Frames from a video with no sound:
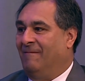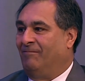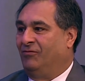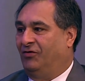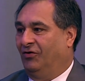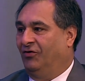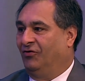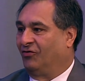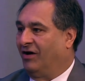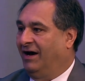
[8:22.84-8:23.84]
to
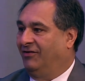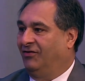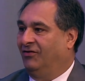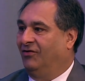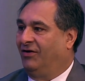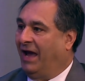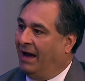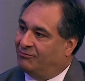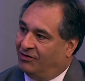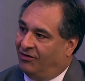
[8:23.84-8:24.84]
try to
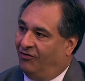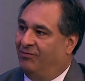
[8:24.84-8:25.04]
capture those